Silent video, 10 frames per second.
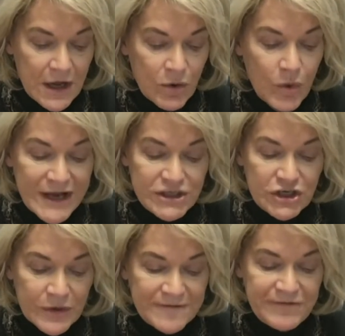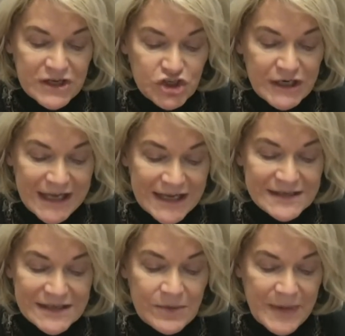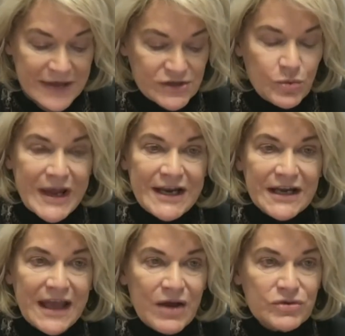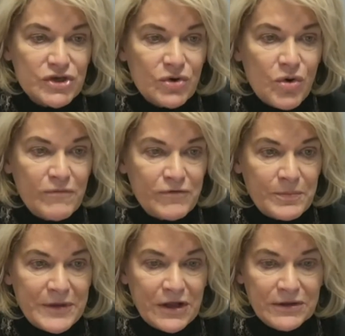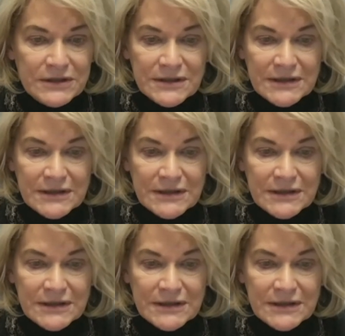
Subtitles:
What do you envision is the best way to counter overbuild?